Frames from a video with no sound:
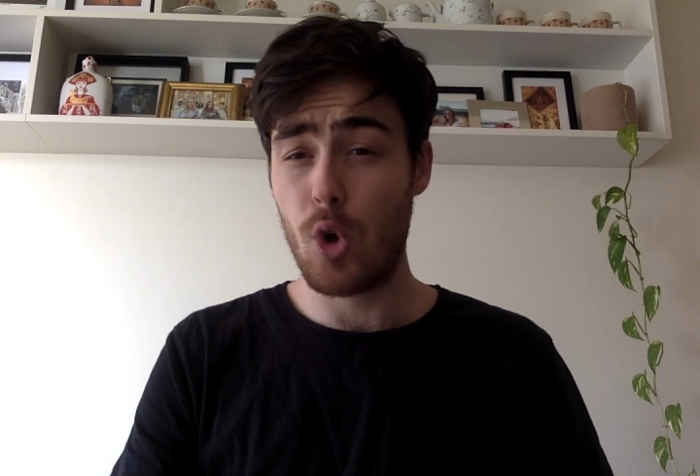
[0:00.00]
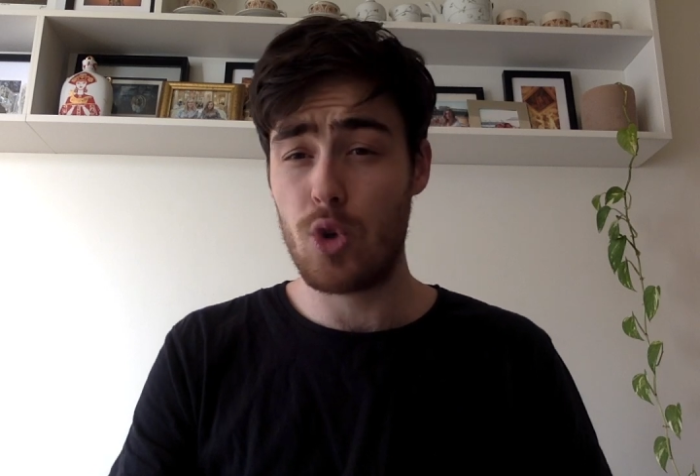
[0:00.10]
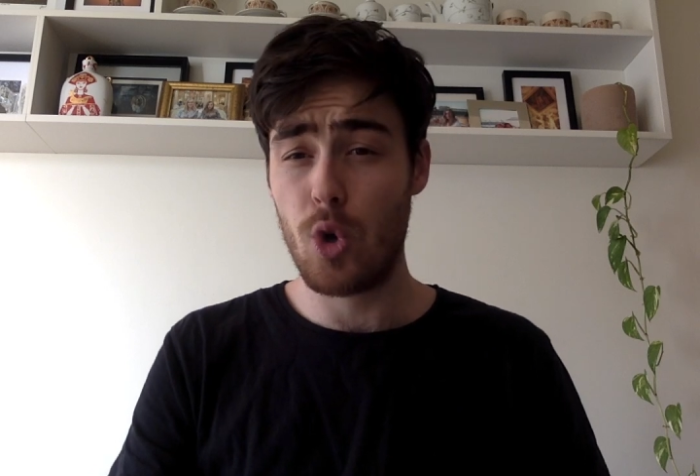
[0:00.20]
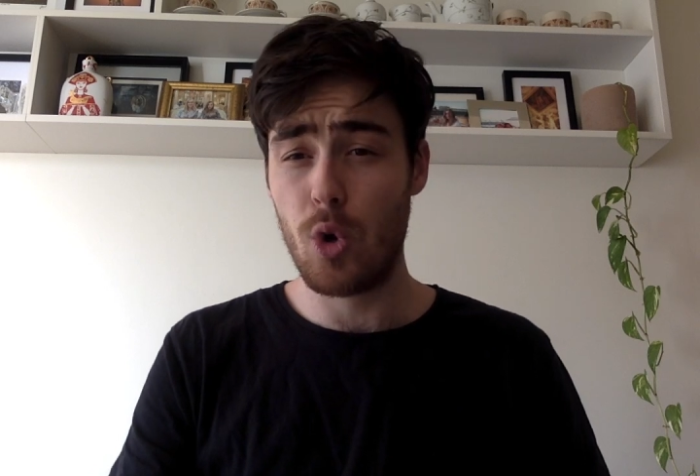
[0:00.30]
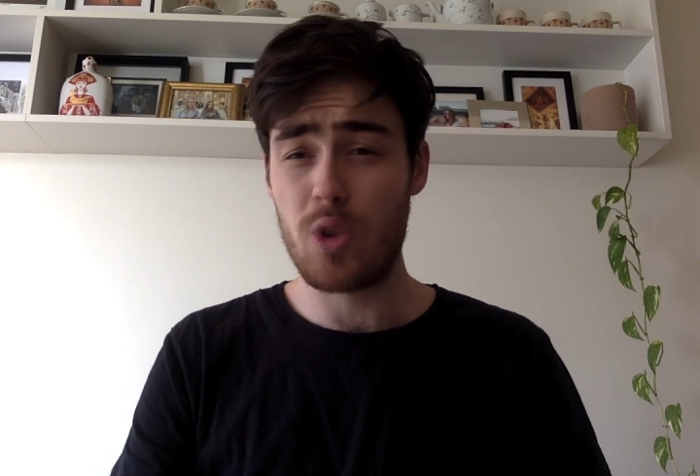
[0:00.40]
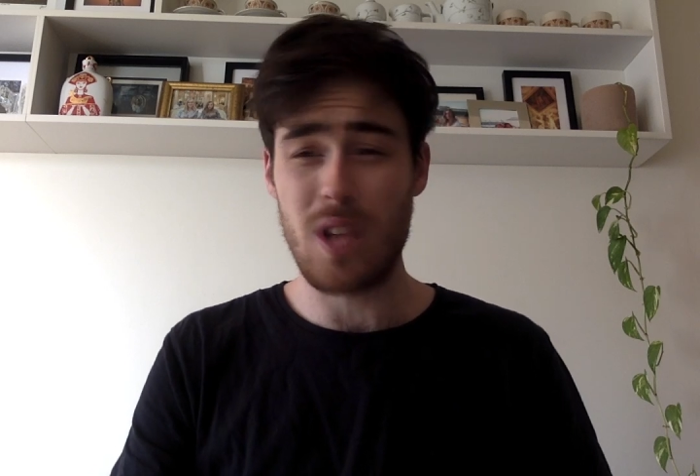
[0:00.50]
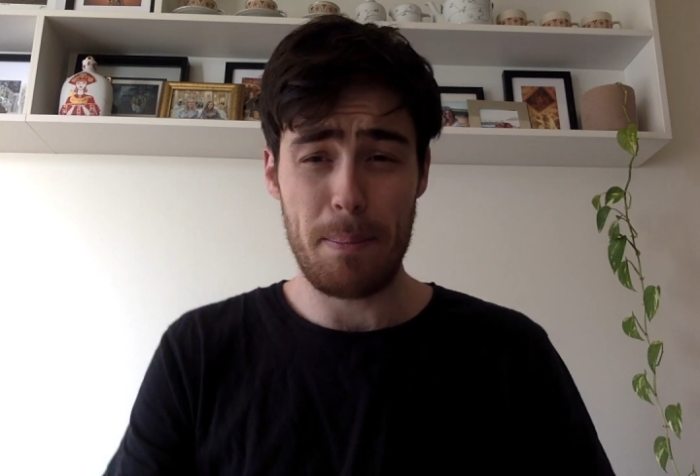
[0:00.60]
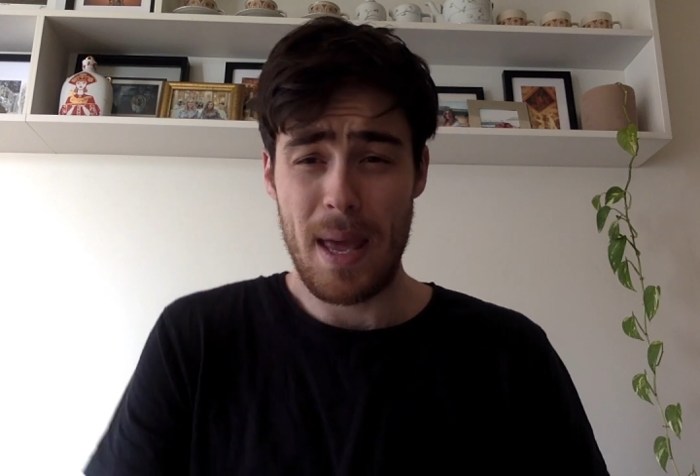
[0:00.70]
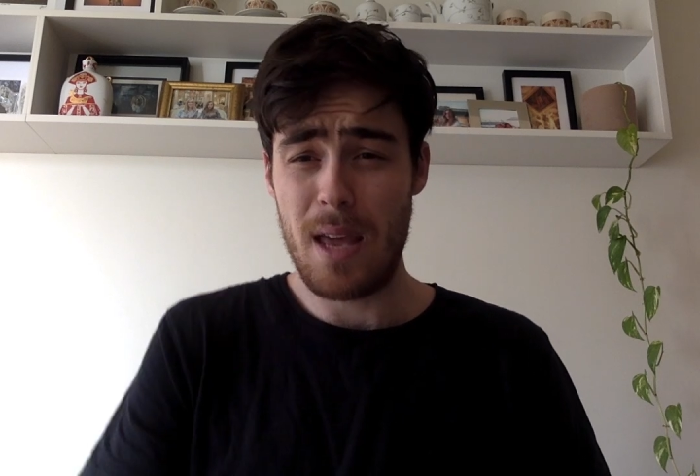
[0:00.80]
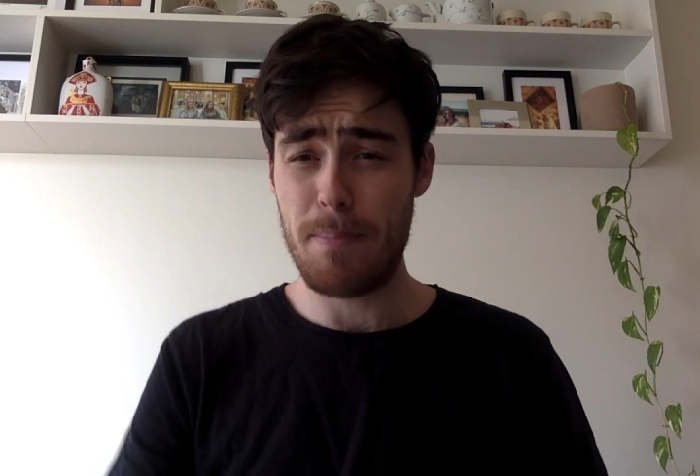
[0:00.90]
tools
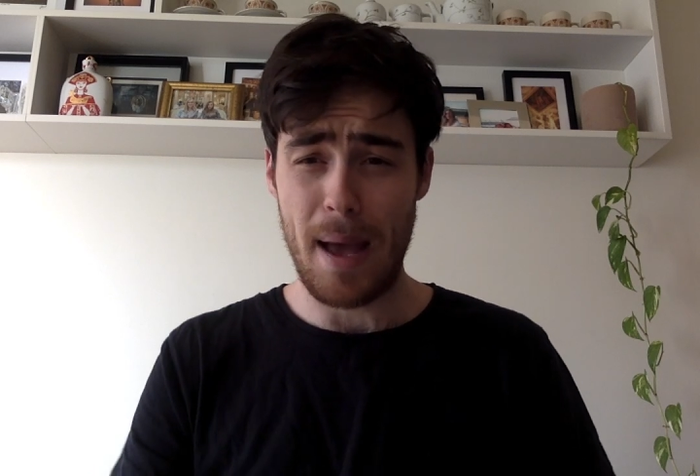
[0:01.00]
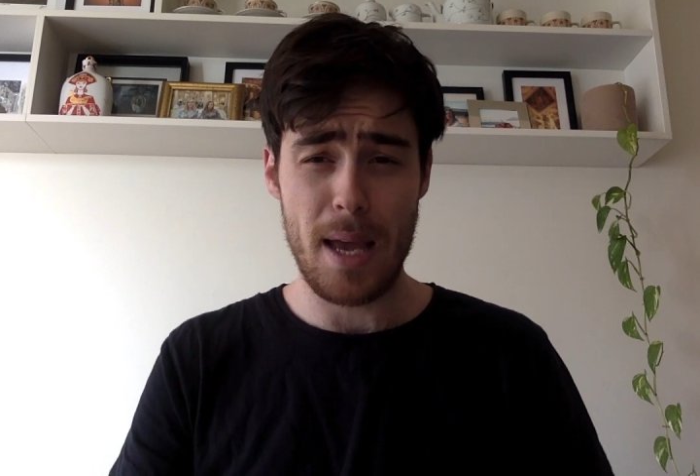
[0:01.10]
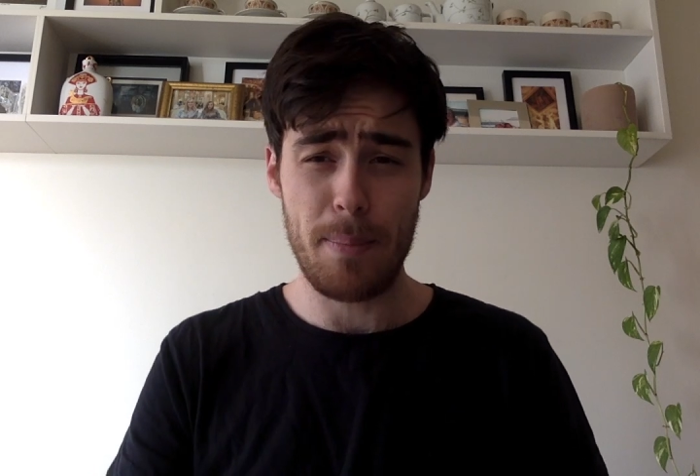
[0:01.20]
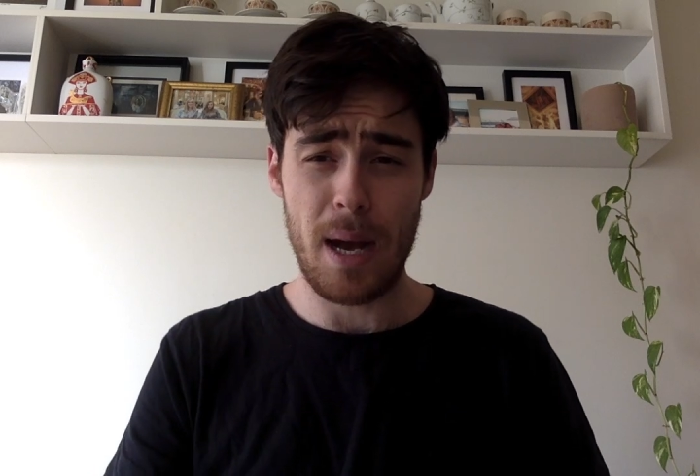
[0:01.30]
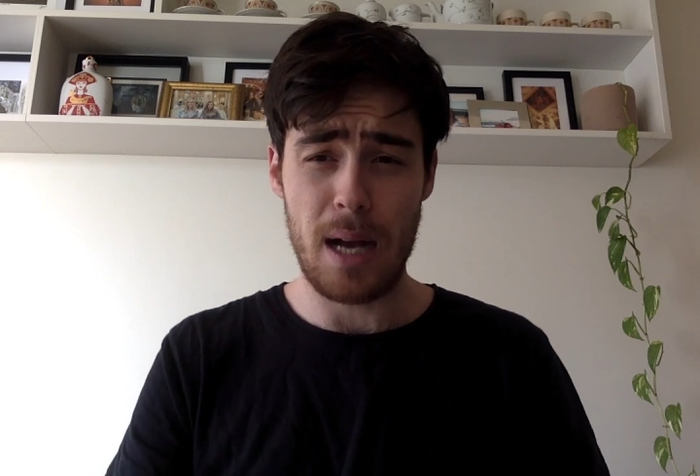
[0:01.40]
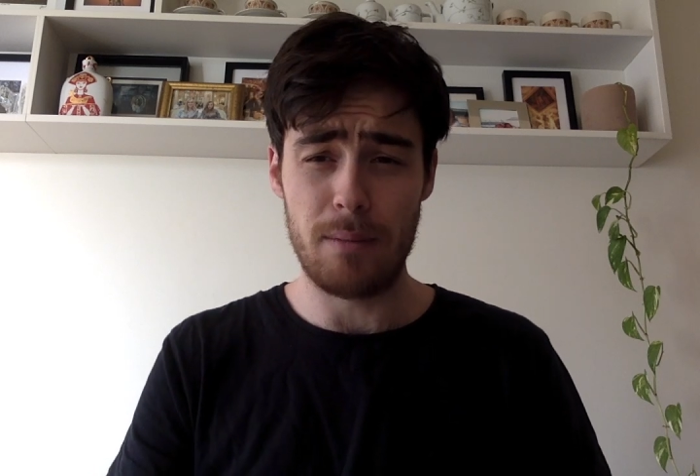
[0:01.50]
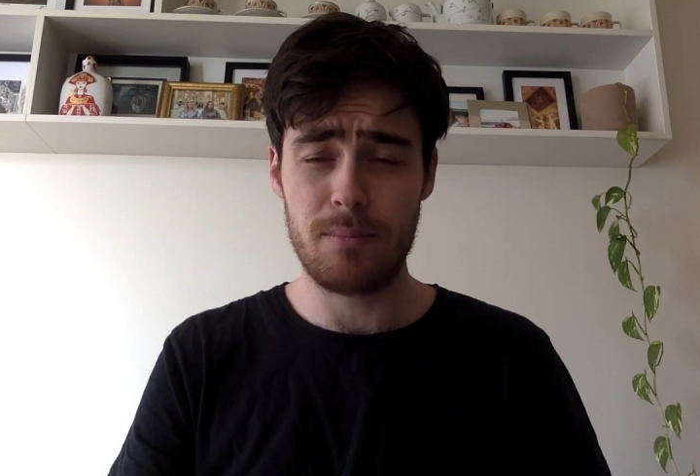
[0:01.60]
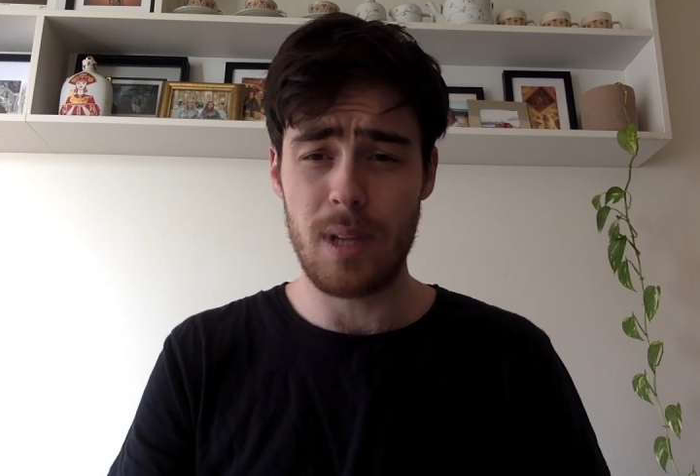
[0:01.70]
like pen, paper,